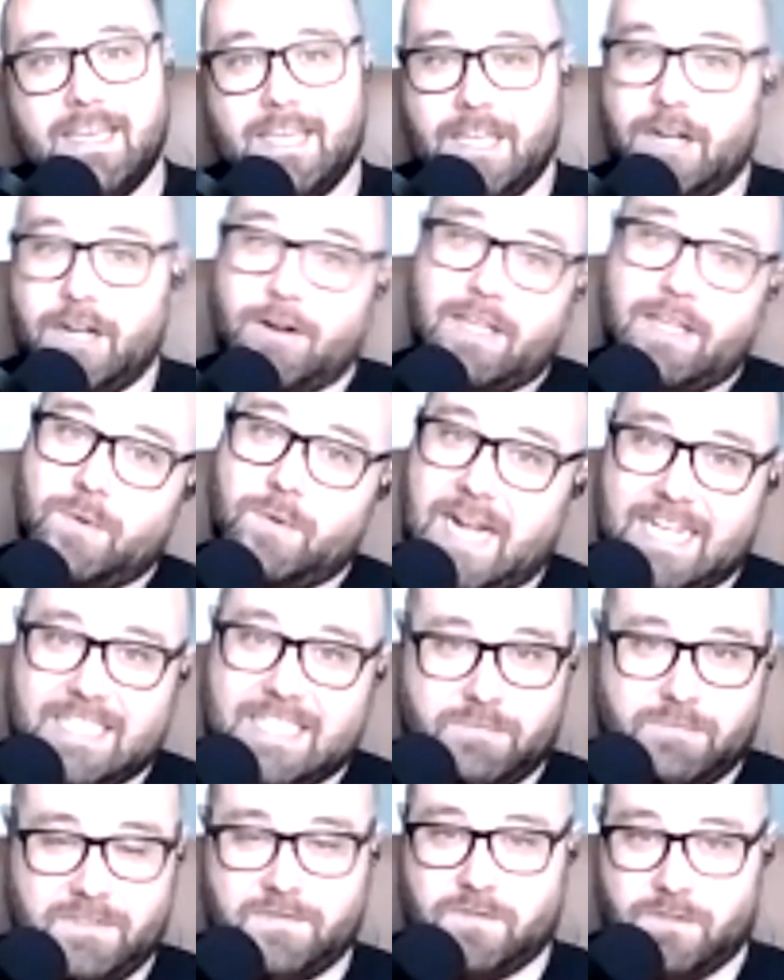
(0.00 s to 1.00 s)
you know he would
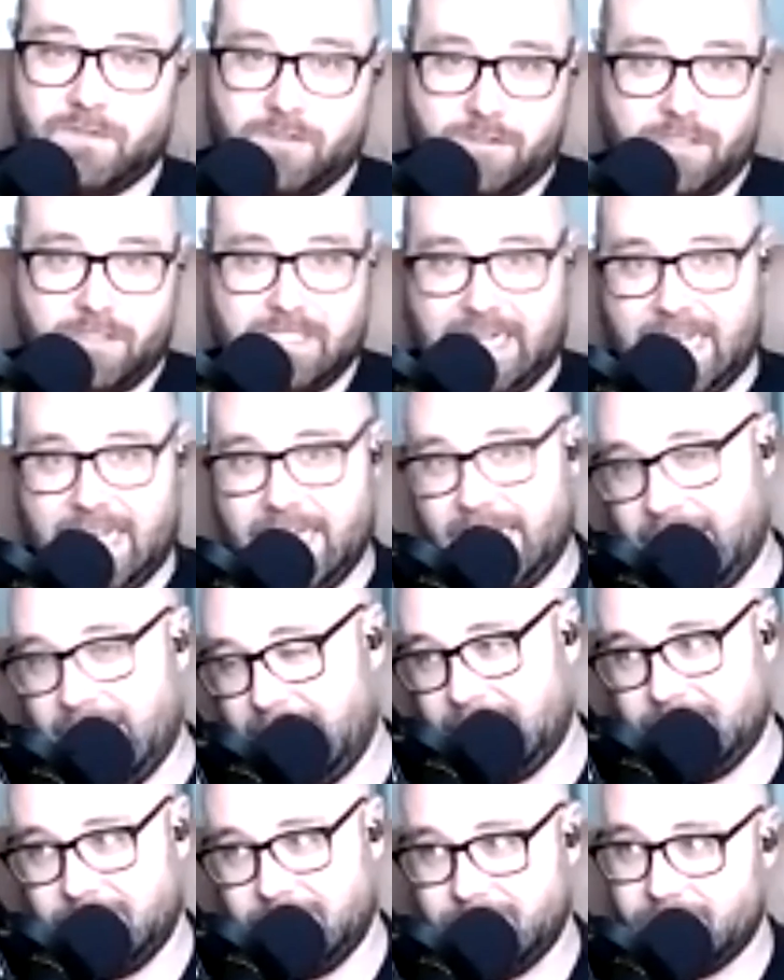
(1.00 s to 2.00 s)
ask me for
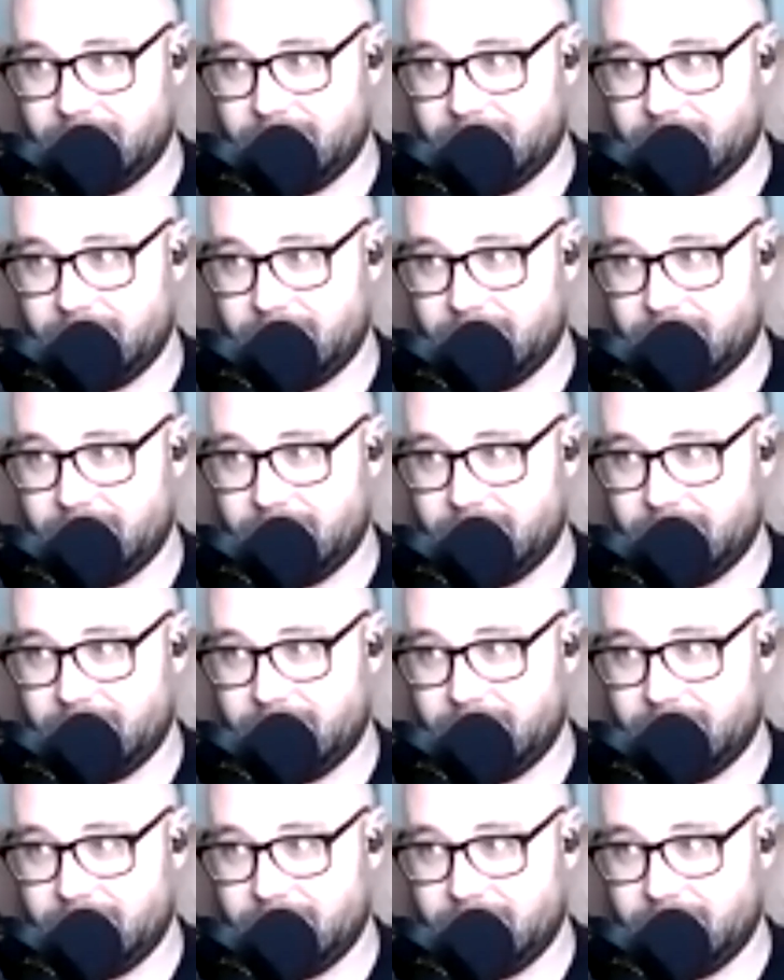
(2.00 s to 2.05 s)
a